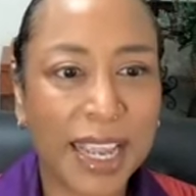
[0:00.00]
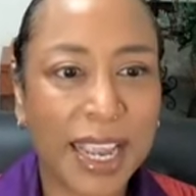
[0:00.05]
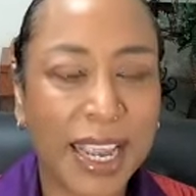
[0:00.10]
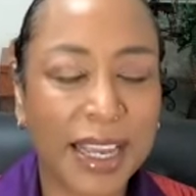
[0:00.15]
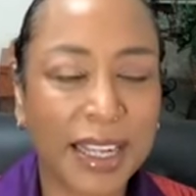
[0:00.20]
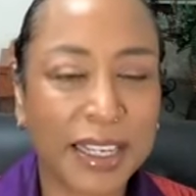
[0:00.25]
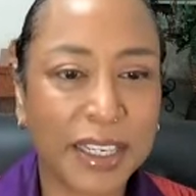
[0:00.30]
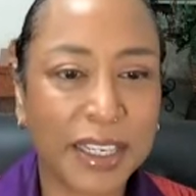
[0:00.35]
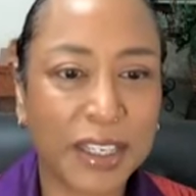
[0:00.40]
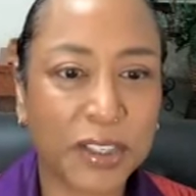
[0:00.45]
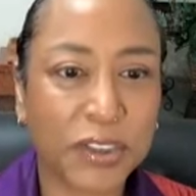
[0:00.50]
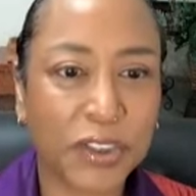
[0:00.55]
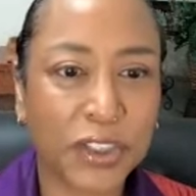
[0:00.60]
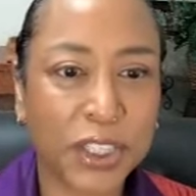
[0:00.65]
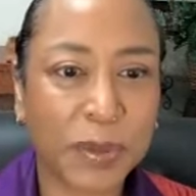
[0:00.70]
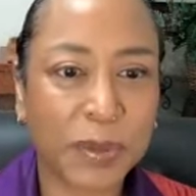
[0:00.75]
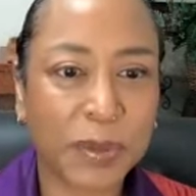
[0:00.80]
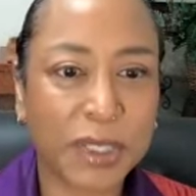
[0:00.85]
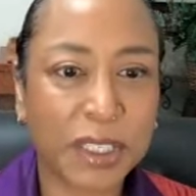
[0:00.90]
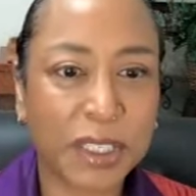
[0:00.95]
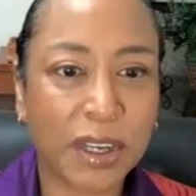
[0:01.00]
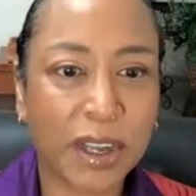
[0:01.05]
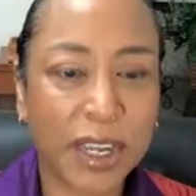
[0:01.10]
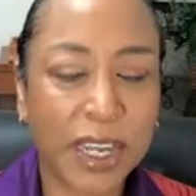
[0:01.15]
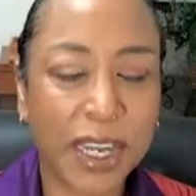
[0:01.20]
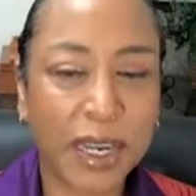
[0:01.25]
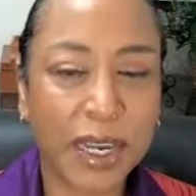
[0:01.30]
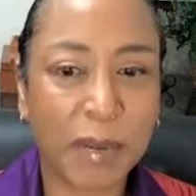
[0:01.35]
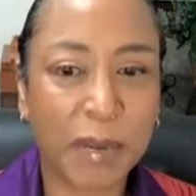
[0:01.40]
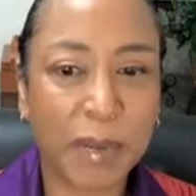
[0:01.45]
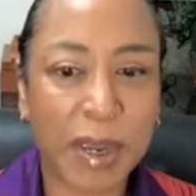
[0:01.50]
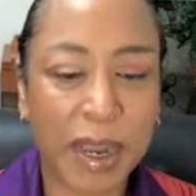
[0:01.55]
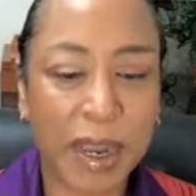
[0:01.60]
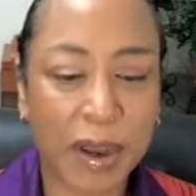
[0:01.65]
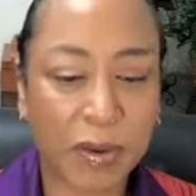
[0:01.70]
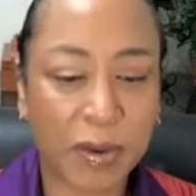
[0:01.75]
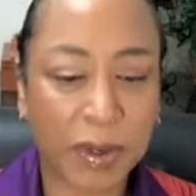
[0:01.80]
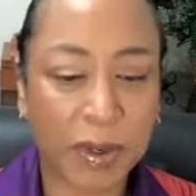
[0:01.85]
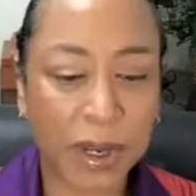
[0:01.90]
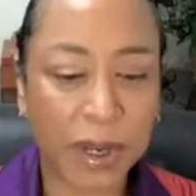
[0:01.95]
And uh, she was talking
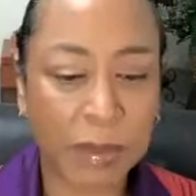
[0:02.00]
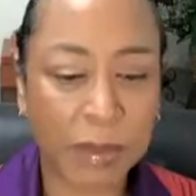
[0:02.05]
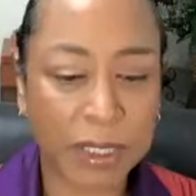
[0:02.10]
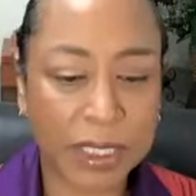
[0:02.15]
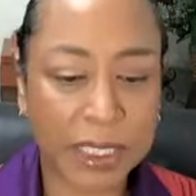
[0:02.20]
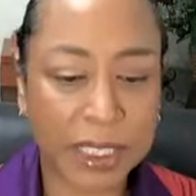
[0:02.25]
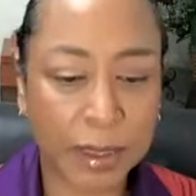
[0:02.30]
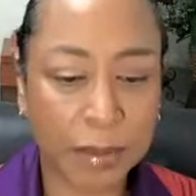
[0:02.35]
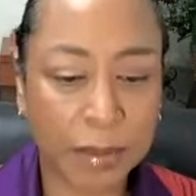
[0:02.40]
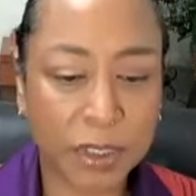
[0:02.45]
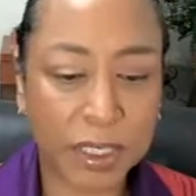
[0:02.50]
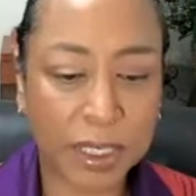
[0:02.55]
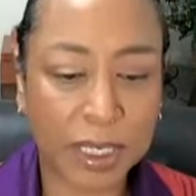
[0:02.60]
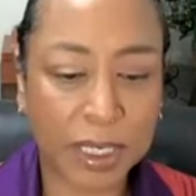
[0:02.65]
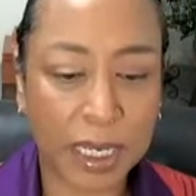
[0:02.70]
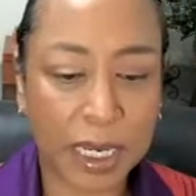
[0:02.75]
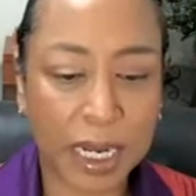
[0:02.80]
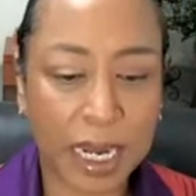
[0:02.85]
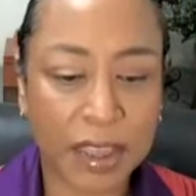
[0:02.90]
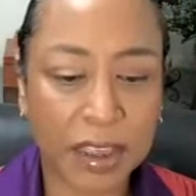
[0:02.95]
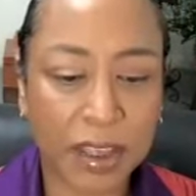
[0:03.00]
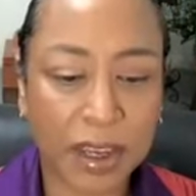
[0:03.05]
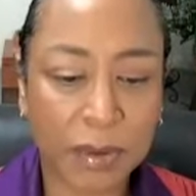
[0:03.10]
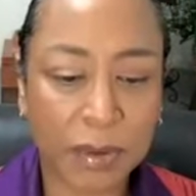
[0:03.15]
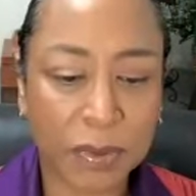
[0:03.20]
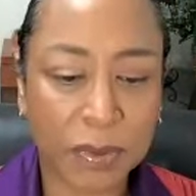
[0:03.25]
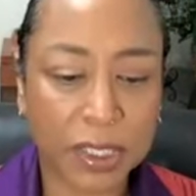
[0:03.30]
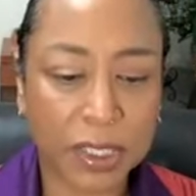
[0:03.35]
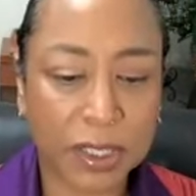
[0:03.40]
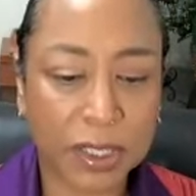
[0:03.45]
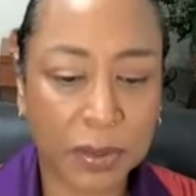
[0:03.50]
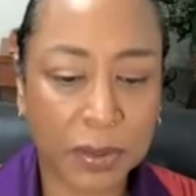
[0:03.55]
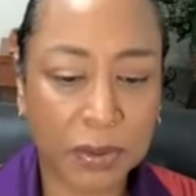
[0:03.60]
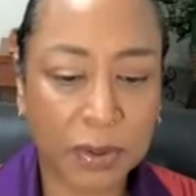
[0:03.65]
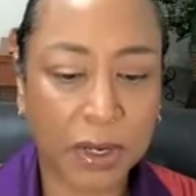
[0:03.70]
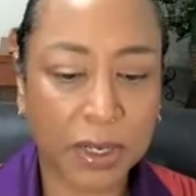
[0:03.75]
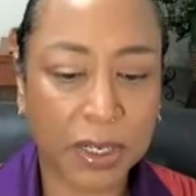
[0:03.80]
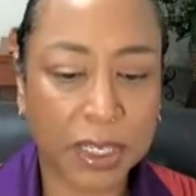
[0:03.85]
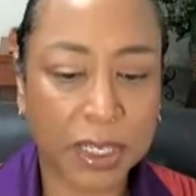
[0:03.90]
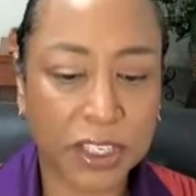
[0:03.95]
about um, a subject that I thought was so
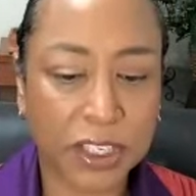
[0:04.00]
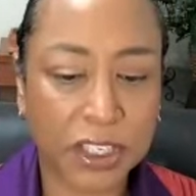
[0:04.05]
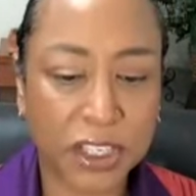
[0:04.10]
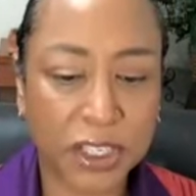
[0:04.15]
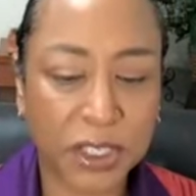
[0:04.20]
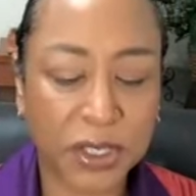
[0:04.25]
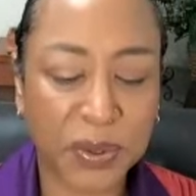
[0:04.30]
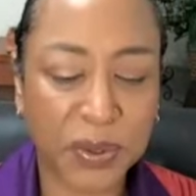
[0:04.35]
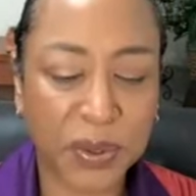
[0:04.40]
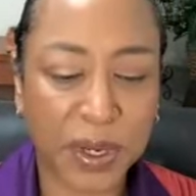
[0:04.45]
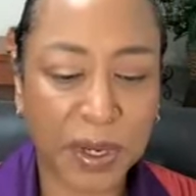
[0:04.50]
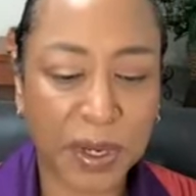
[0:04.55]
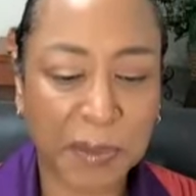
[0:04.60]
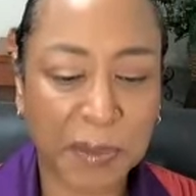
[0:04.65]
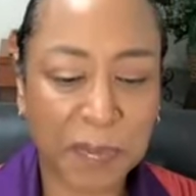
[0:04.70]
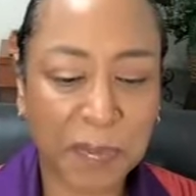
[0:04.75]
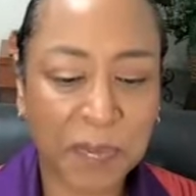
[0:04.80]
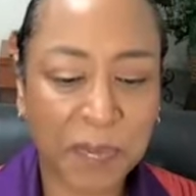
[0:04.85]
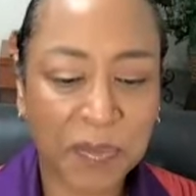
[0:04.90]
good to uh,